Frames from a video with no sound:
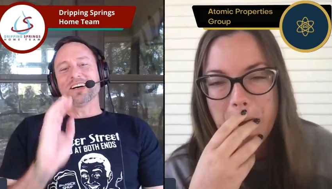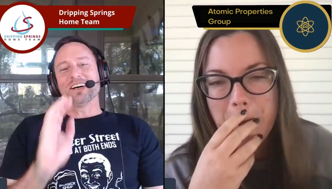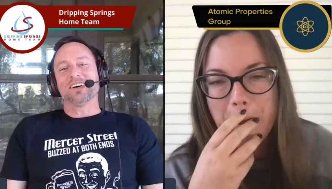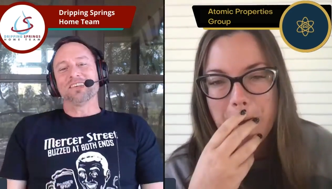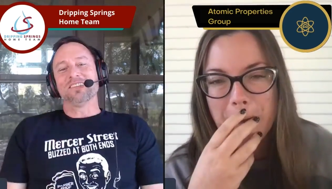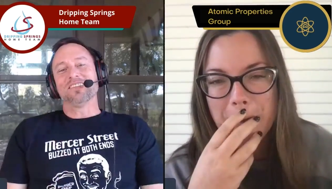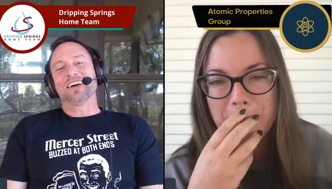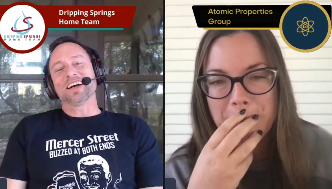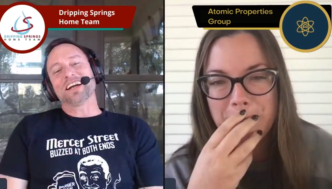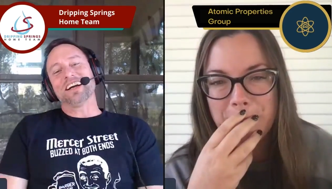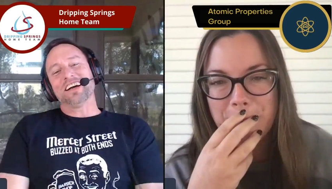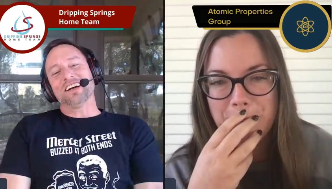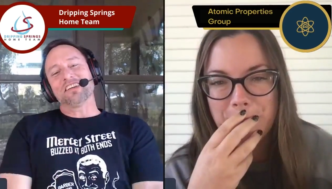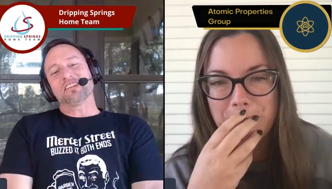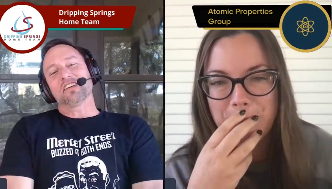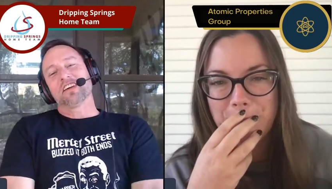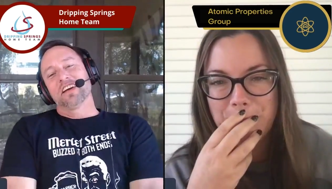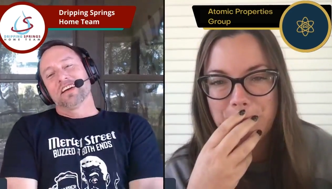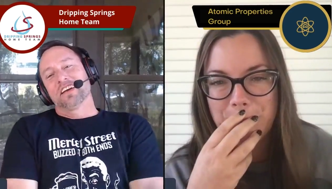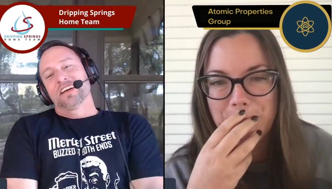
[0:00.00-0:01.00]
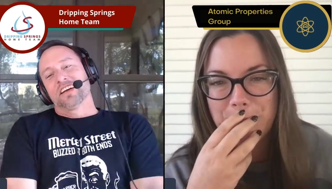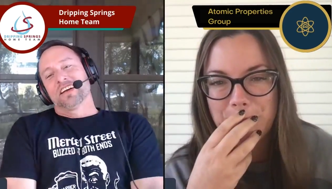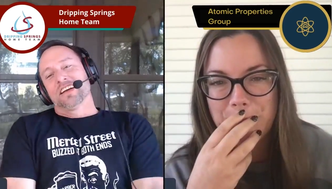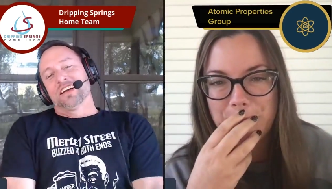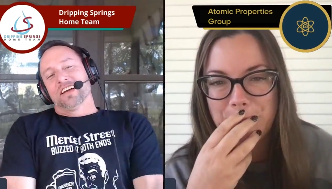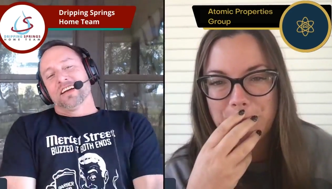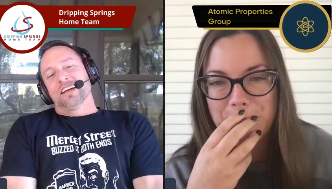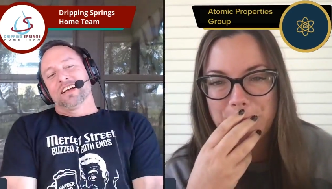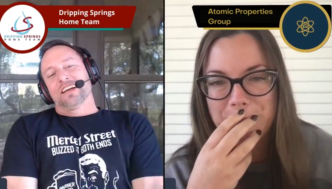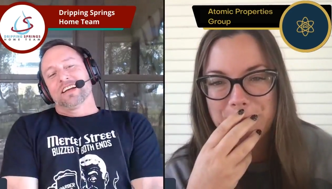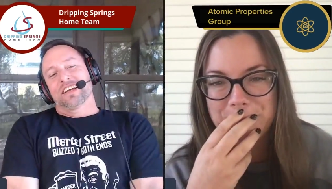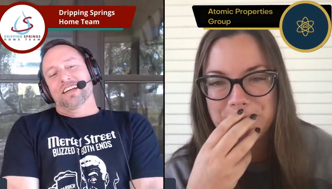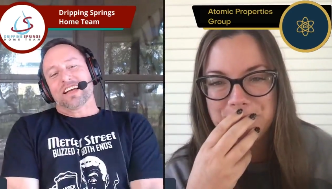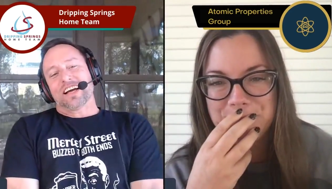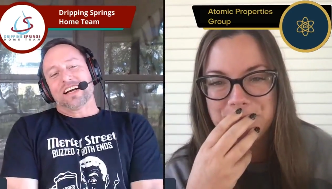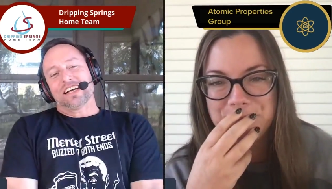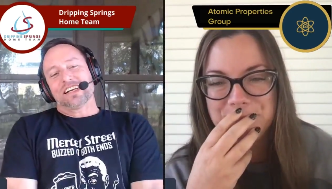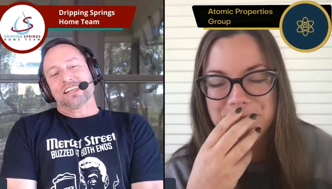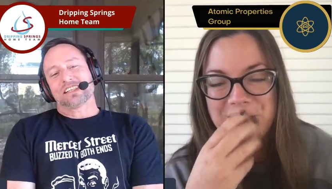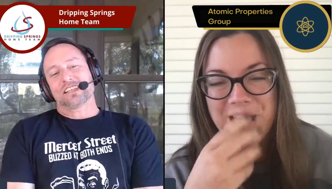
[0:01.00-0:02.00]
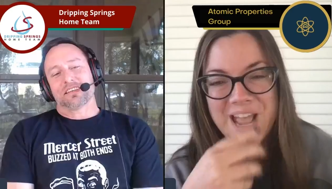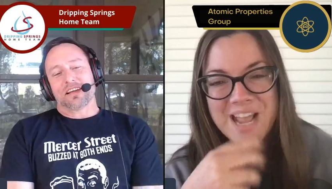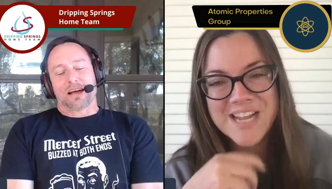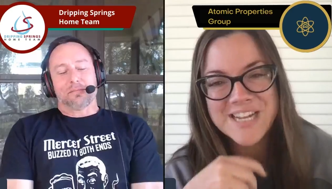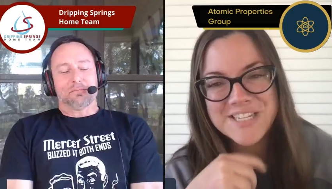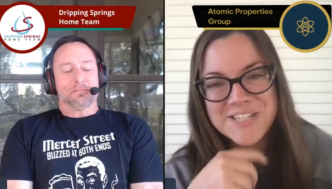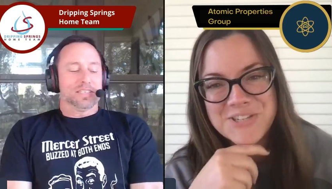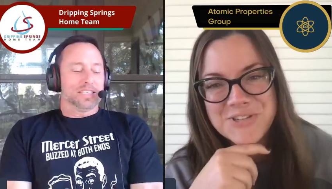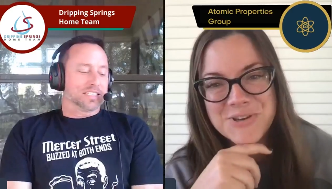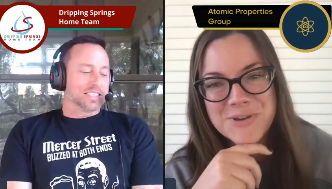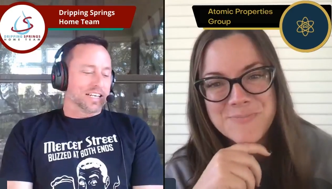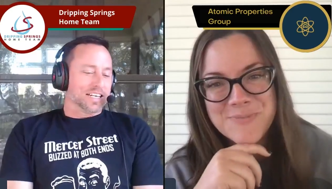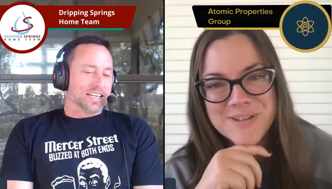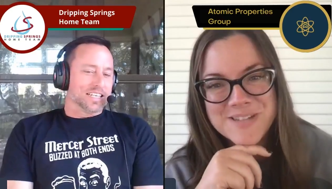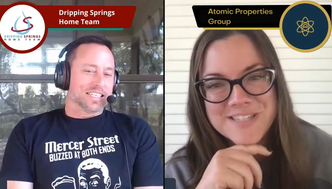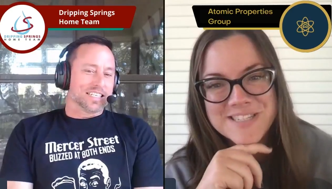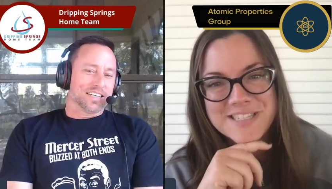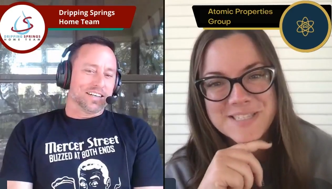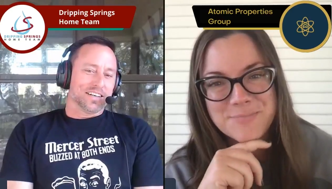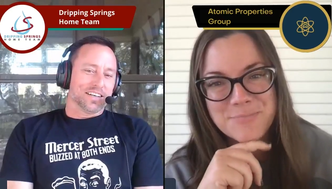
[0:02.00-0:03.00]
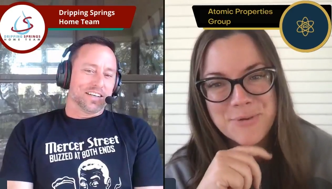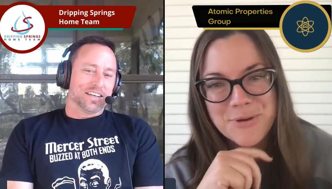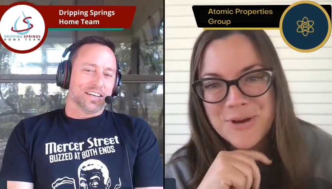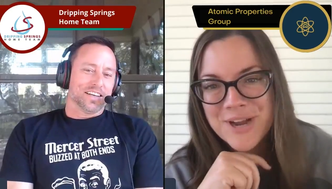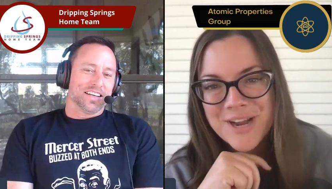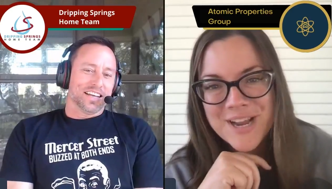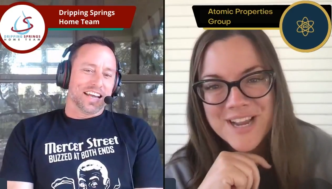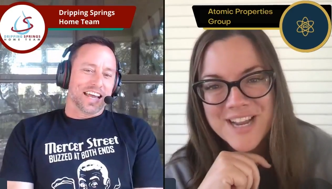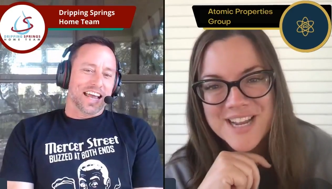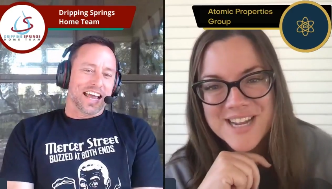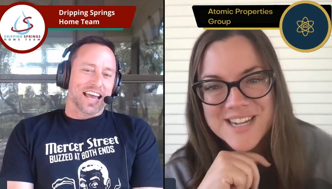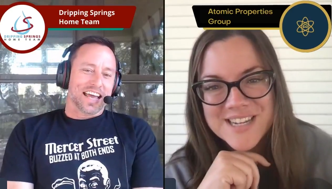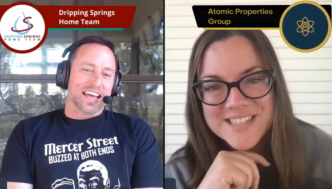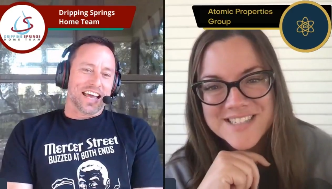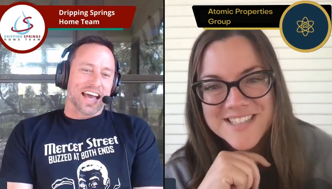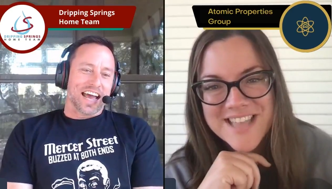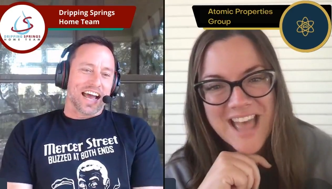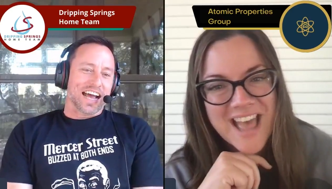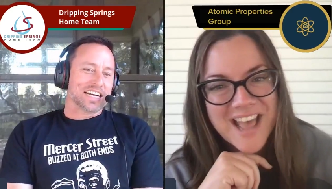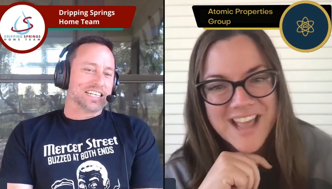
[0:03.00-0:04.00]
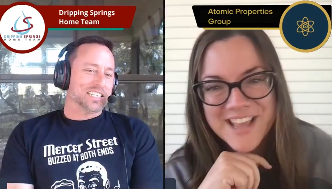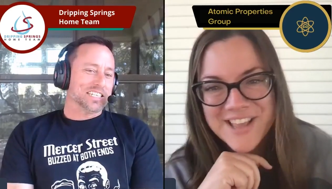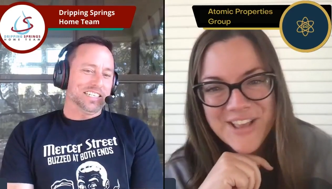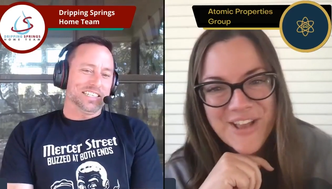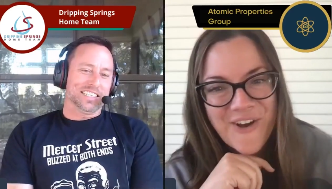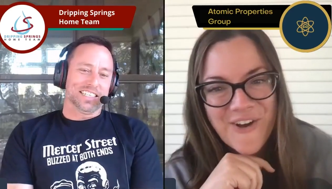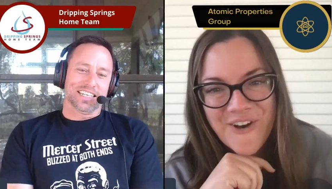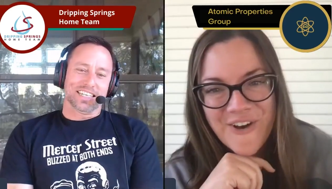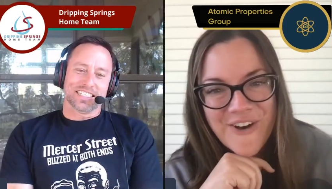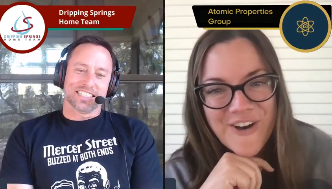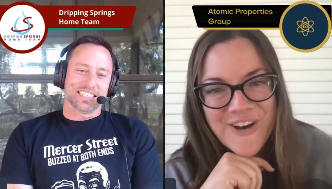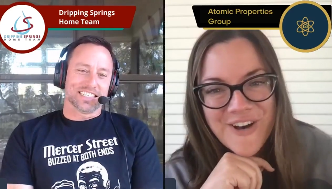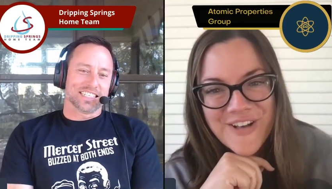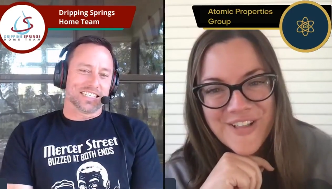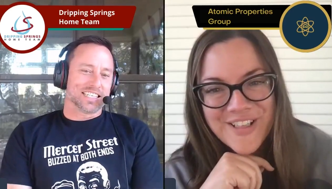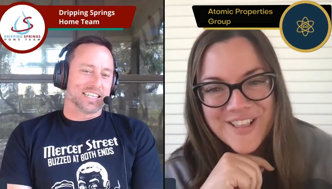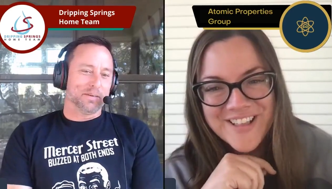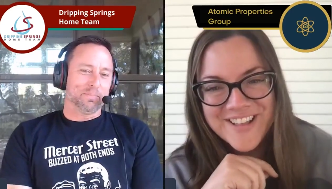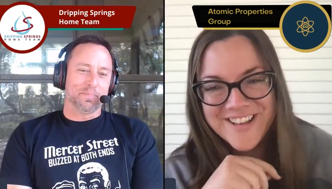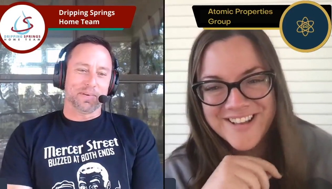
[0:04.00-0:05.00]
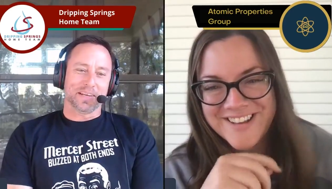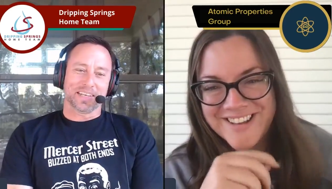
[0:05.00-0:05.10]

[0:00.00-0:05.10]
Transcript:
Speaker 1: Oh, oh. guys! Hey, Dripping Springs. hey, y'all. Doesn't